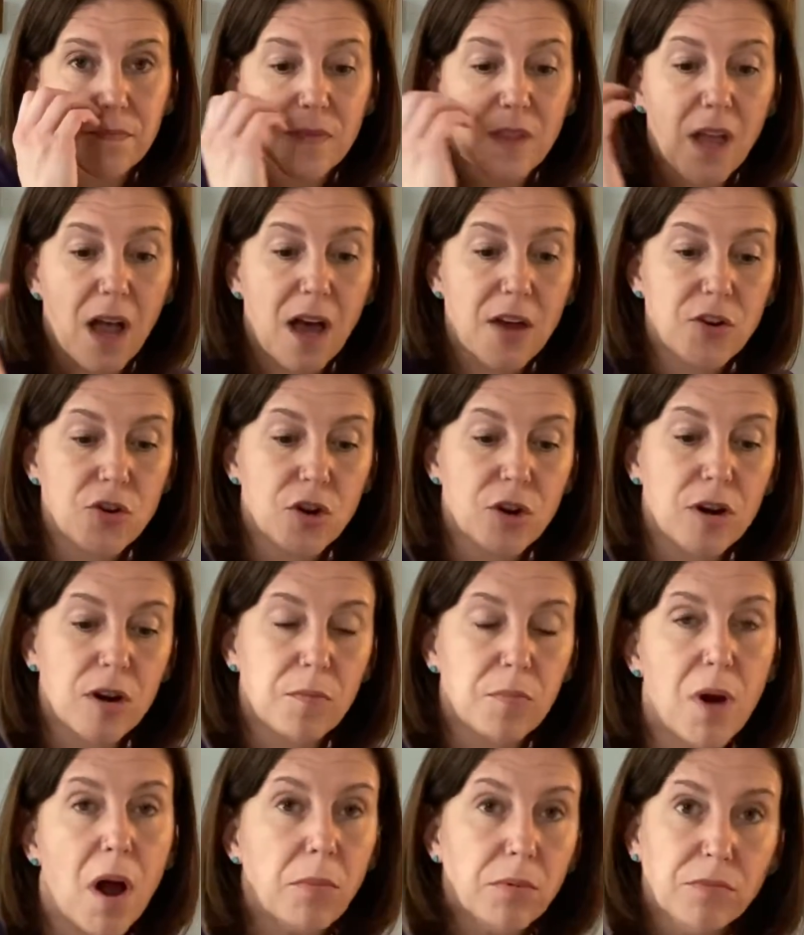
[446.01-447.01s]
under
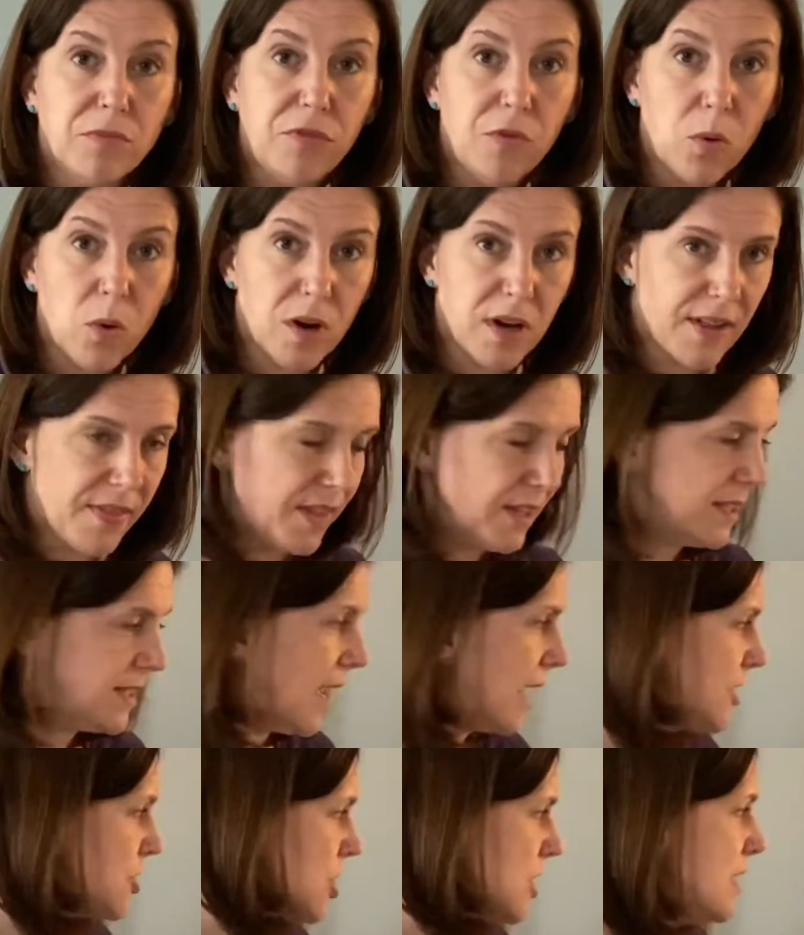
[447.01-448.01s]
problem 4 in this
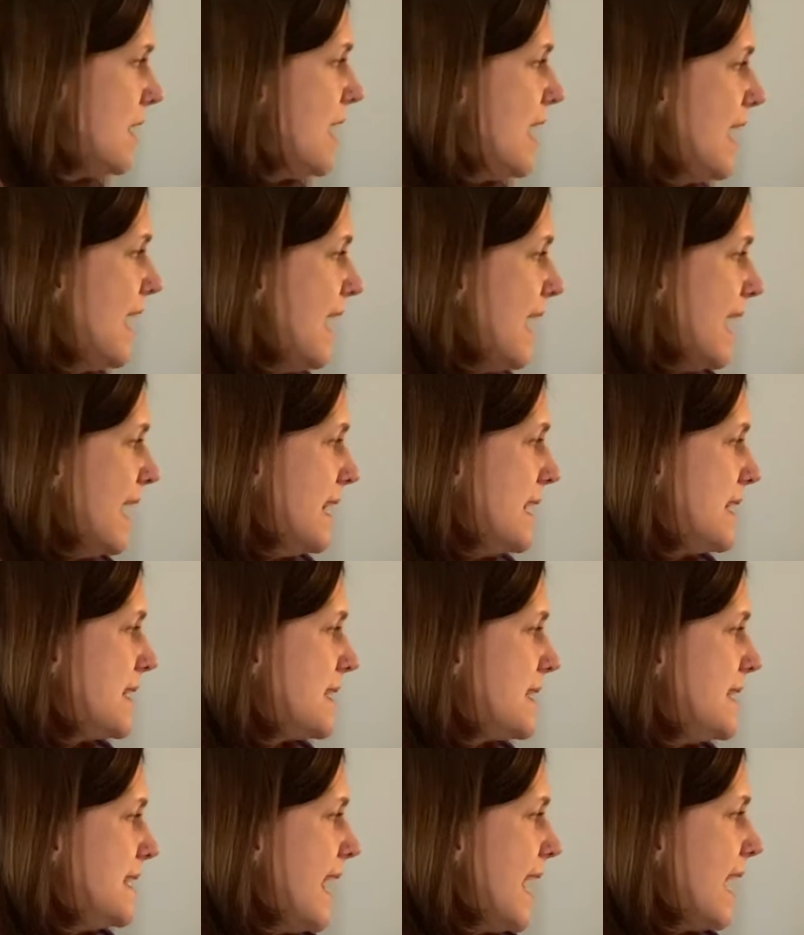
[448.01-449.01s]
section, and it's
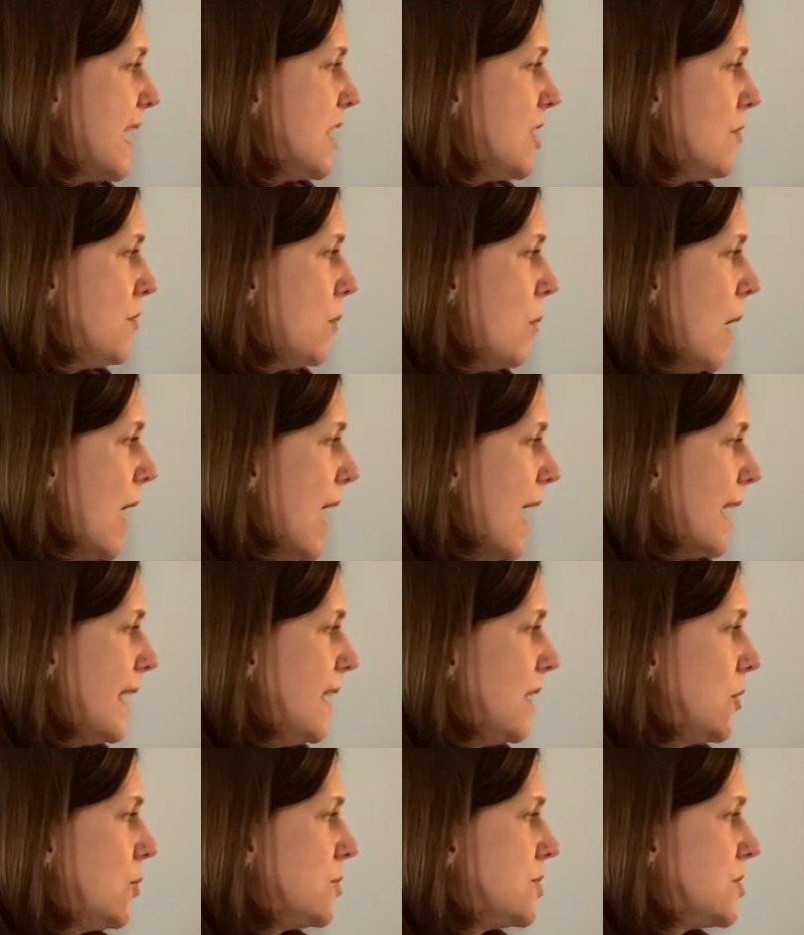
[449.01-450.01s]
-y
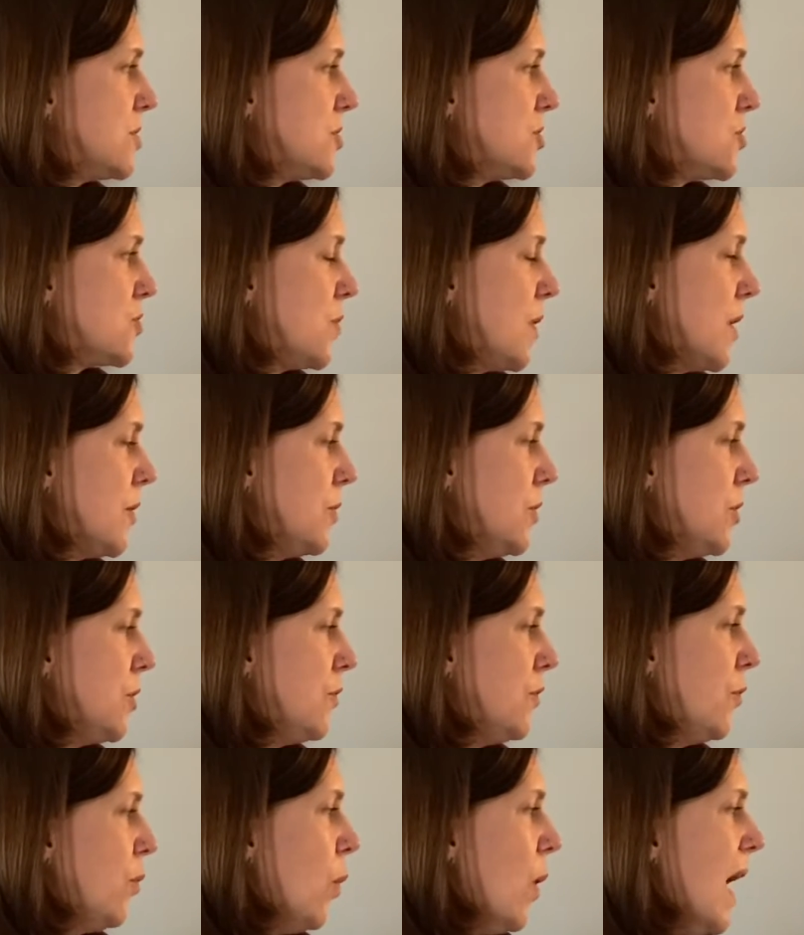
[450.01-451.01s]
equals the square root
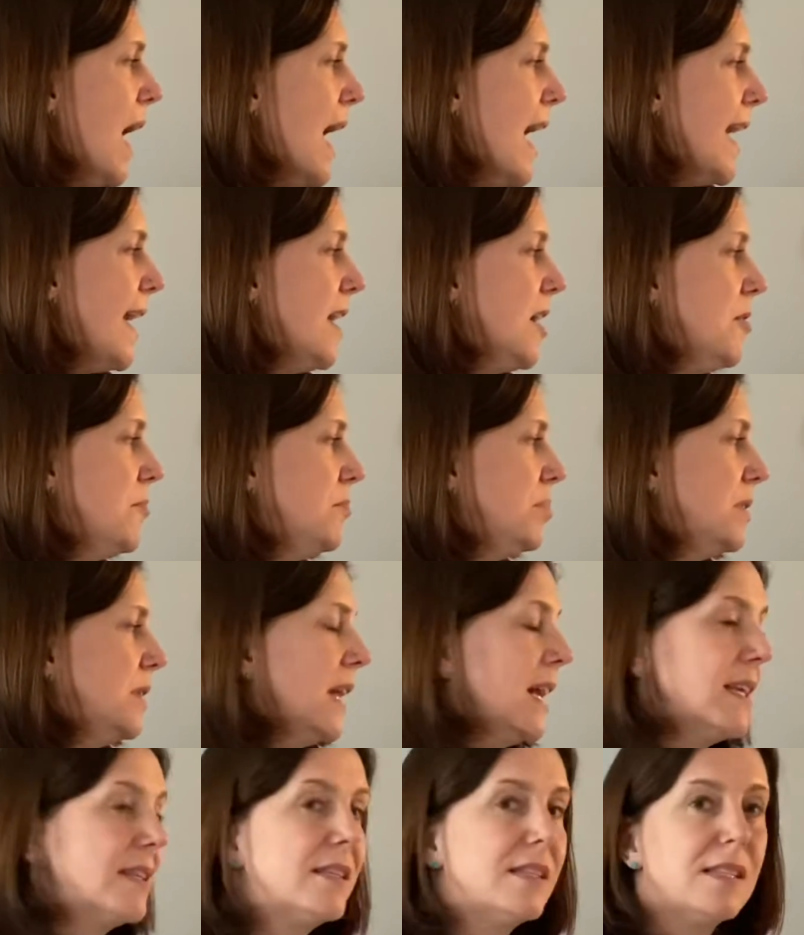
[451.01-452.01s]
of y
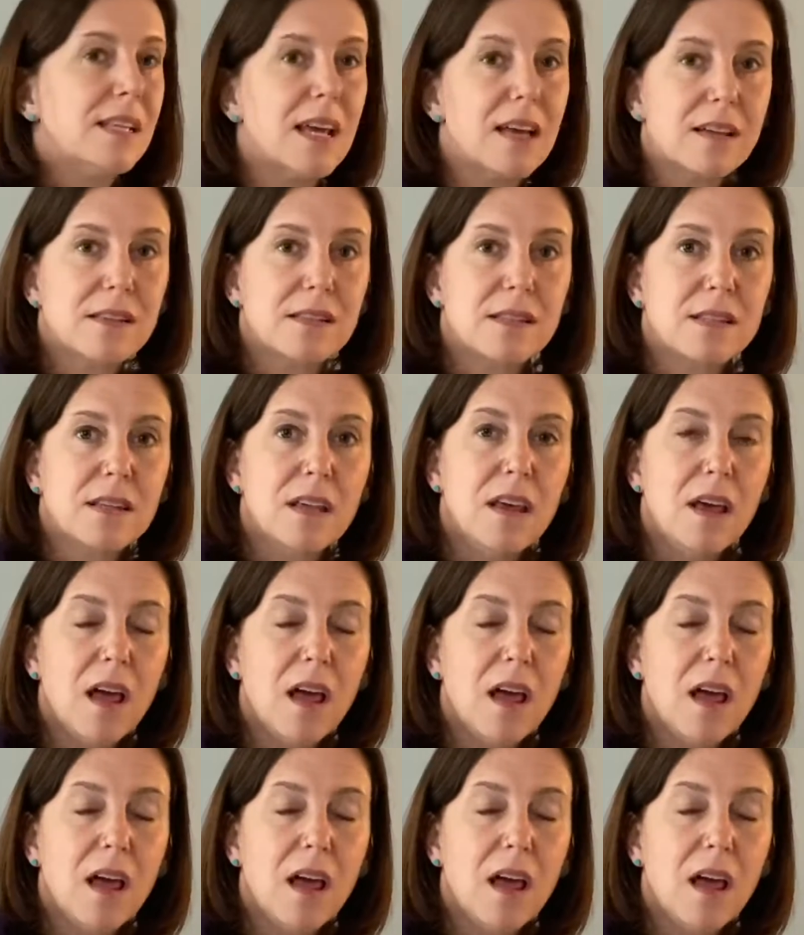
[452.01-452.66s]
plus 6.